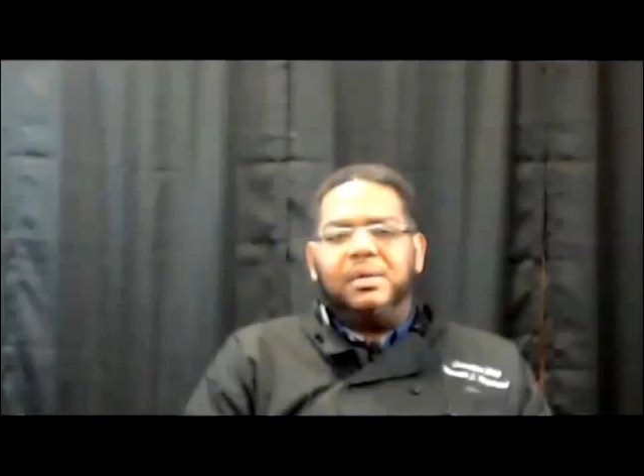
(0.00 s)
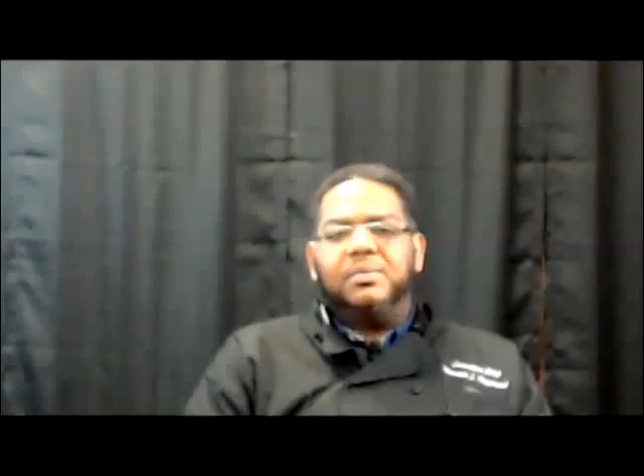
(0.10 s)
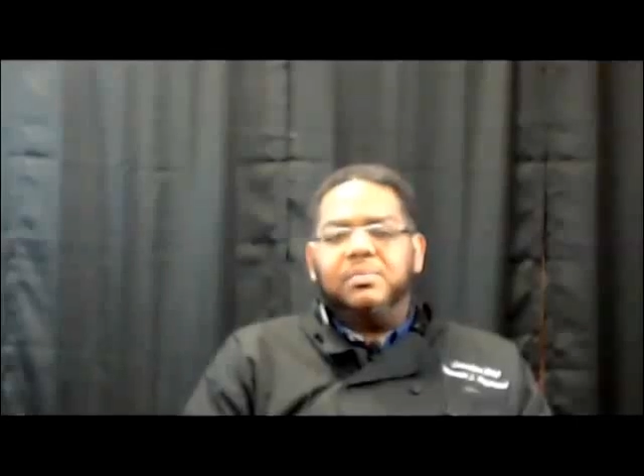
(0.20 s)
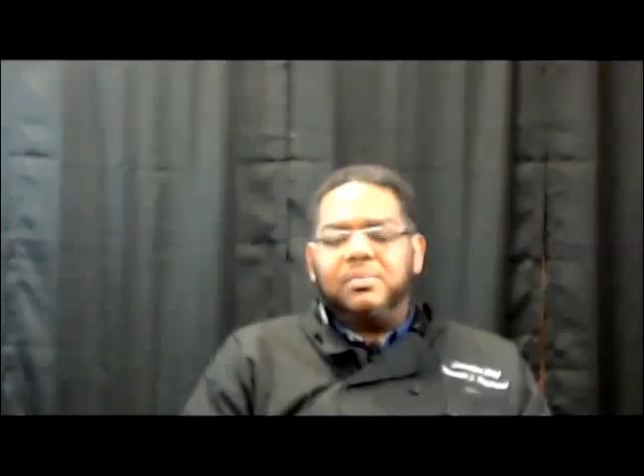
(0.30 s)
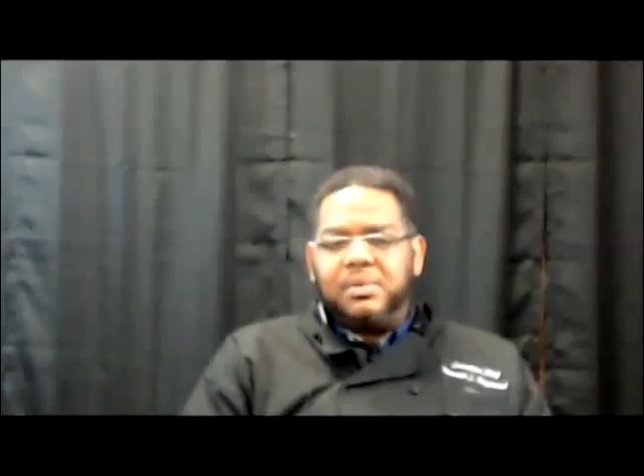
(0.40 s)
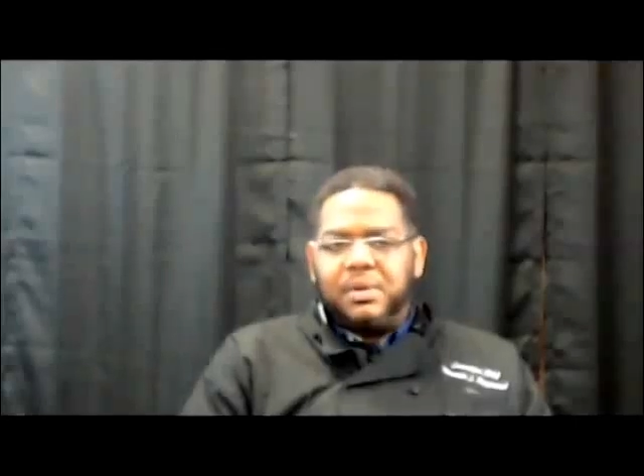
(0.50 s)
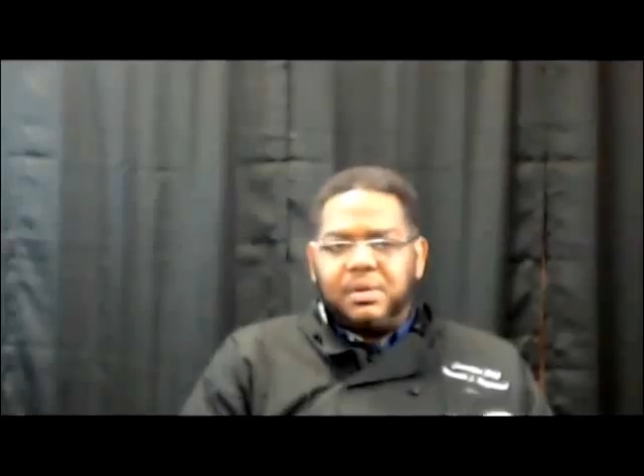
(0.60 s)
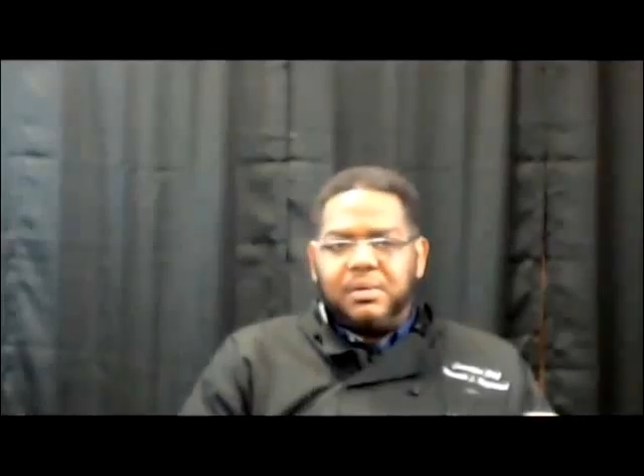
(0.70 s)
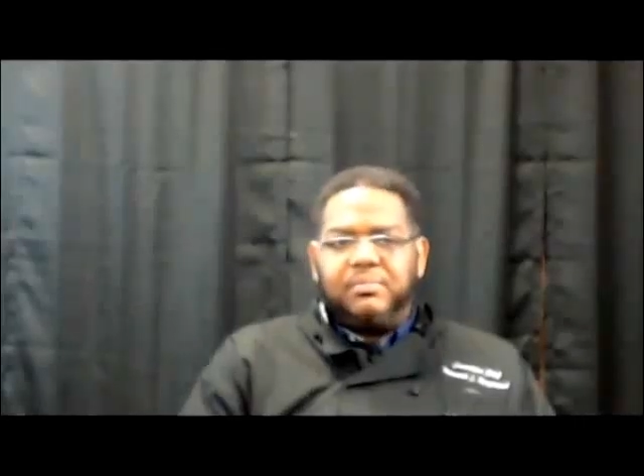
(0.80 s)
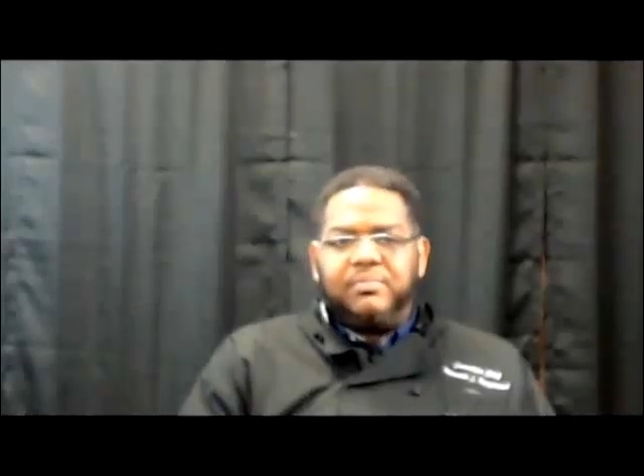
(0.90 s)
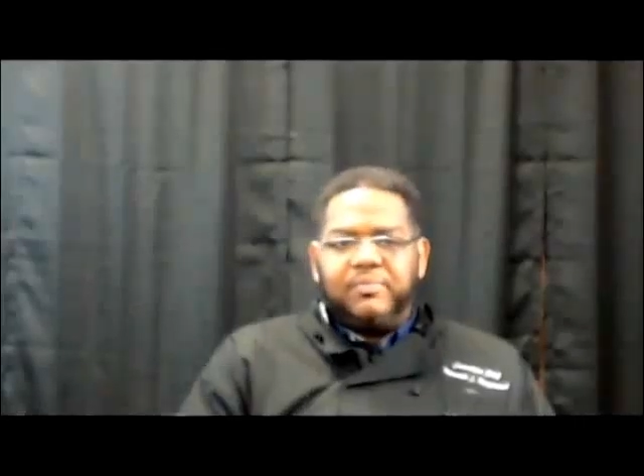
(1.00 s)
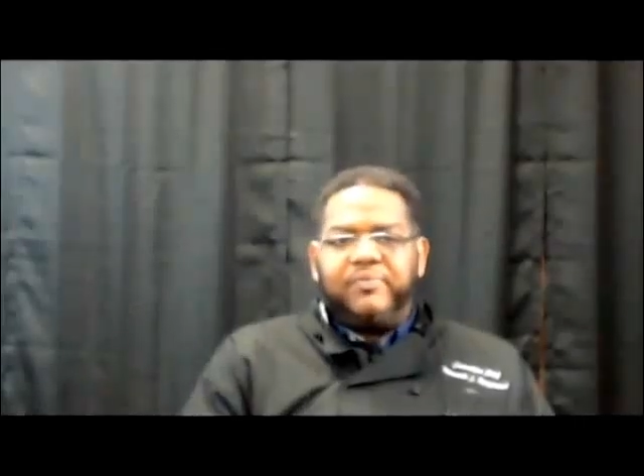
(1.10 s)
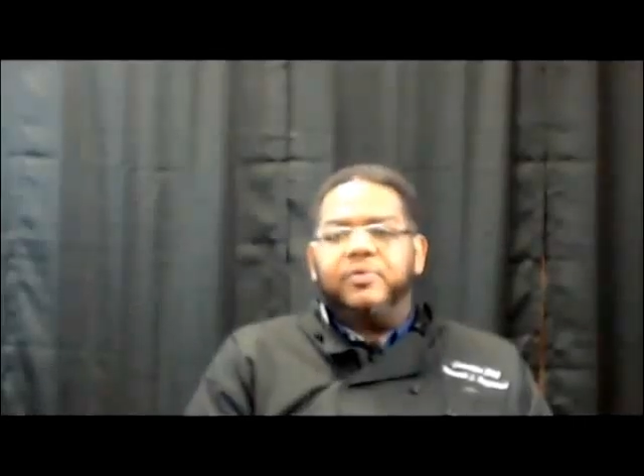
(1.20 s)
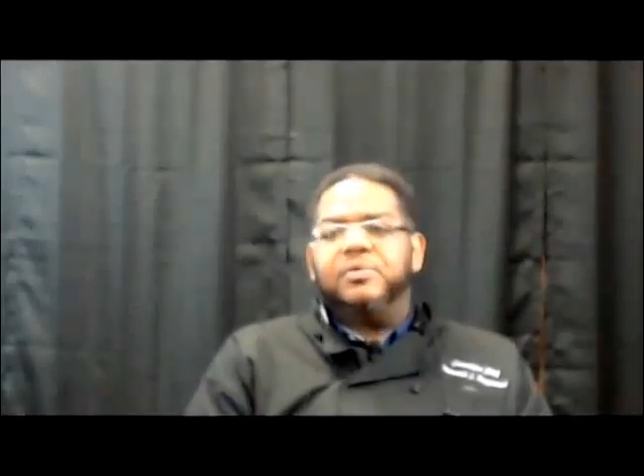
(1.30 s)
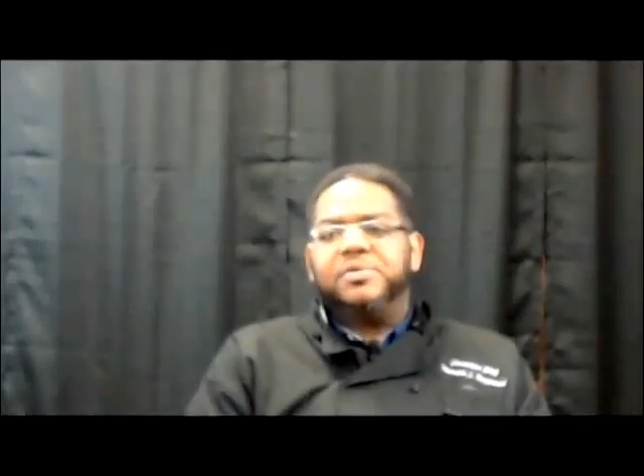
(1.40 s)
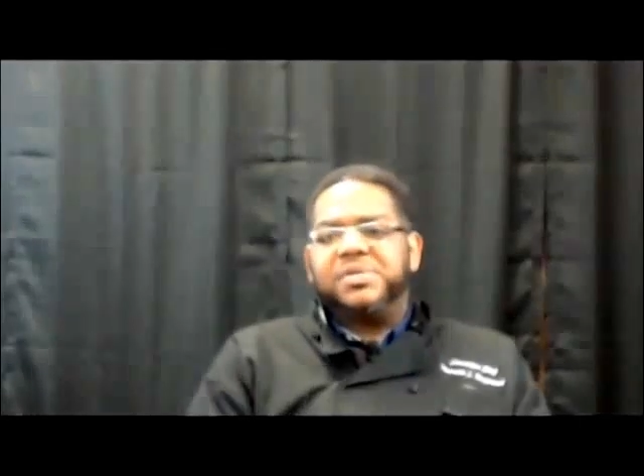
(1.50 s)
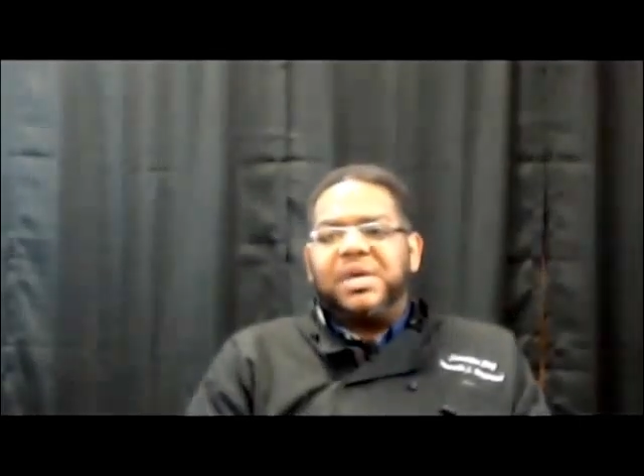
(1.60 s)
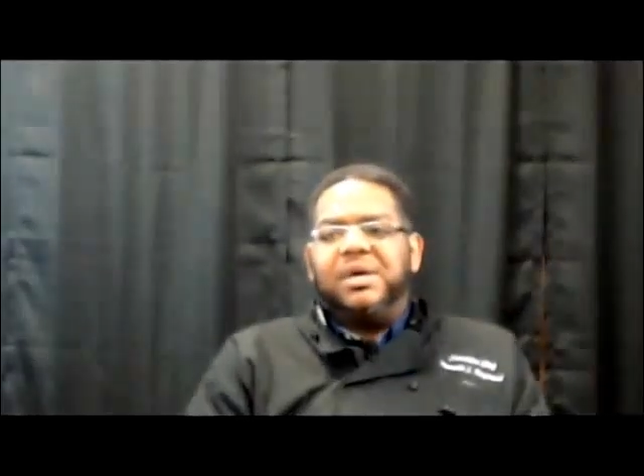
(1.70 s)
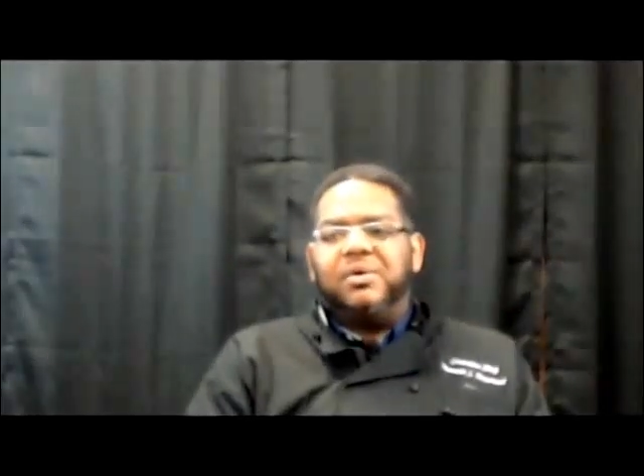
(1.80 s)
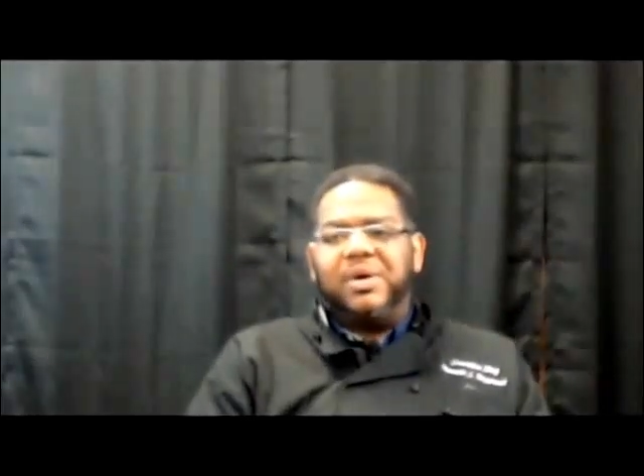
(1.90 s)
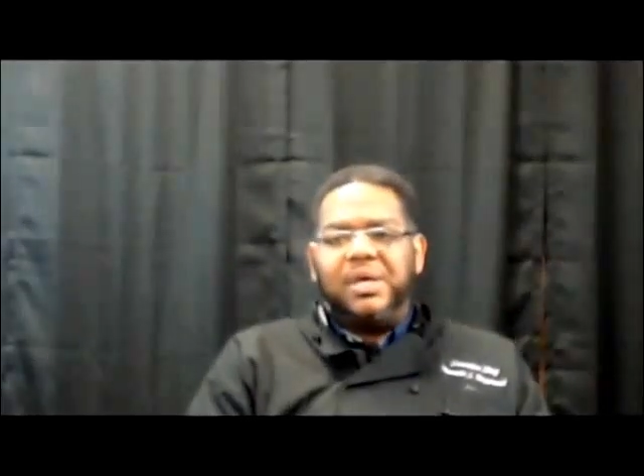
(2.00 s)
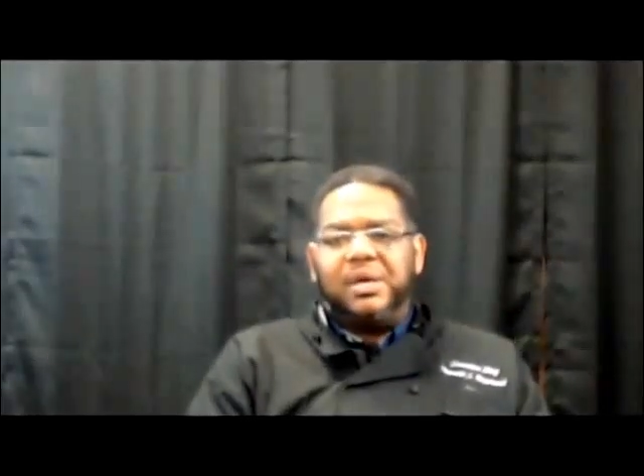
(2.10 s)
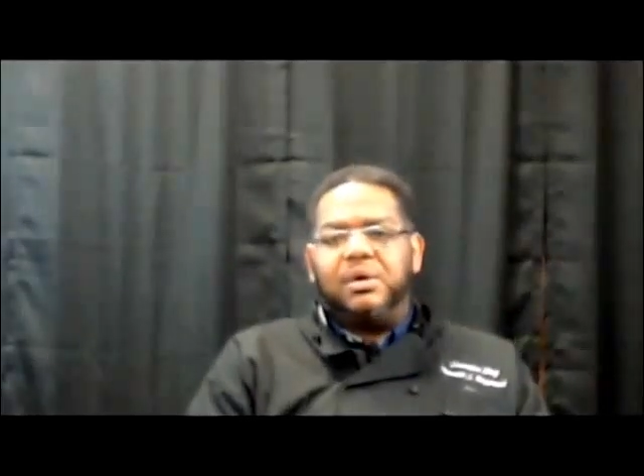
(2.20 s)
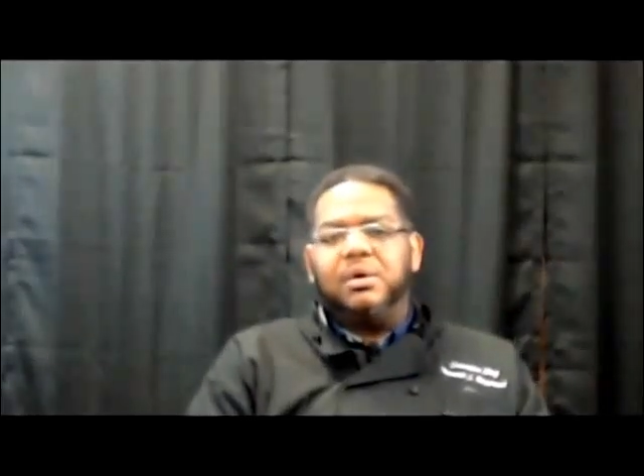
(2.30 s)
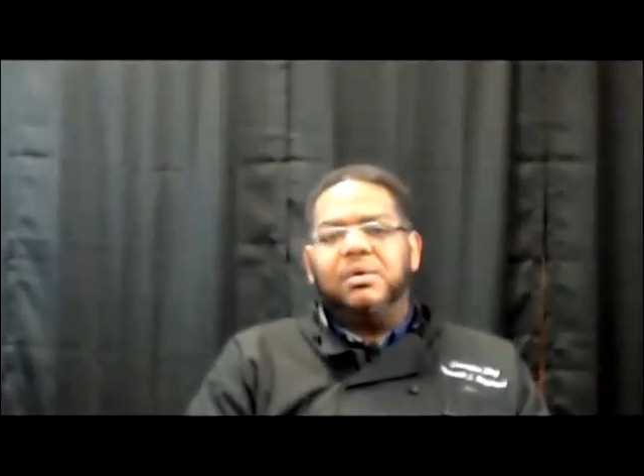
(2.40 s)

it full scale here.